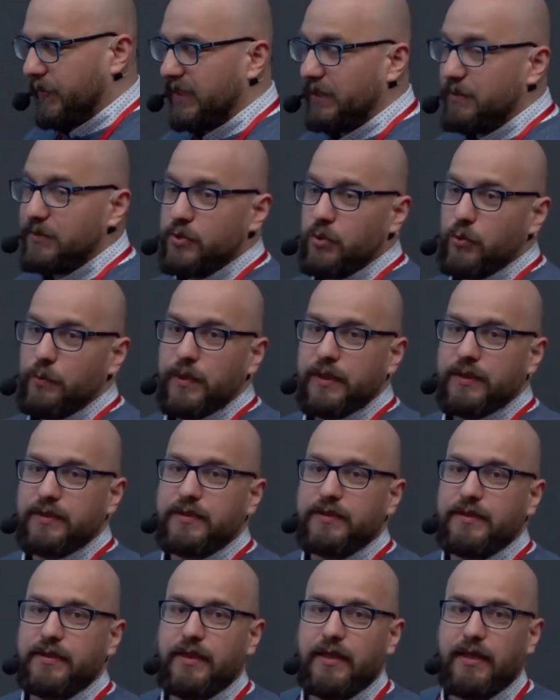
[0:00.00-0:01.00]
My name is
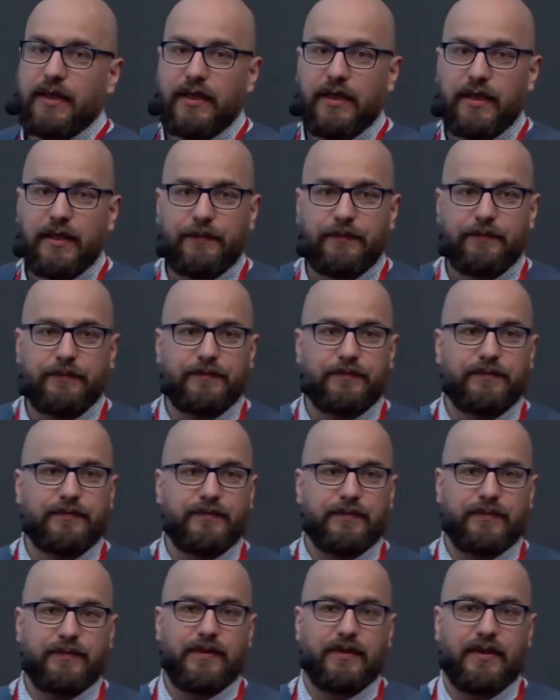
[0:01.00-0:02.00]
Hubert.
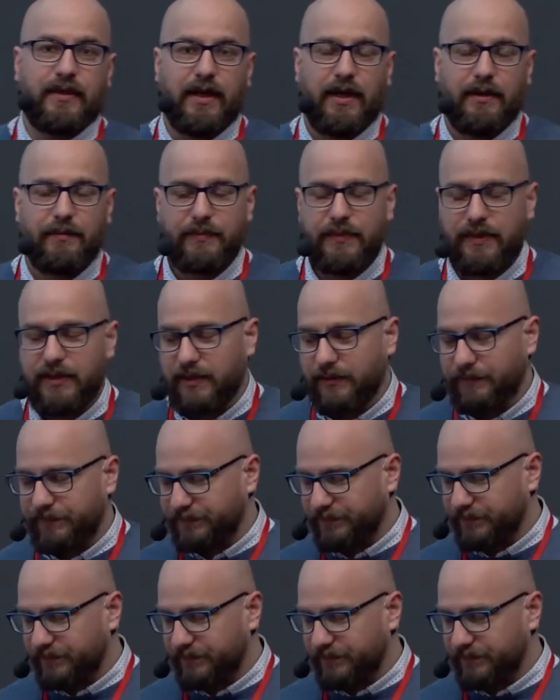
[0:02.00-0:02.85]
I'm a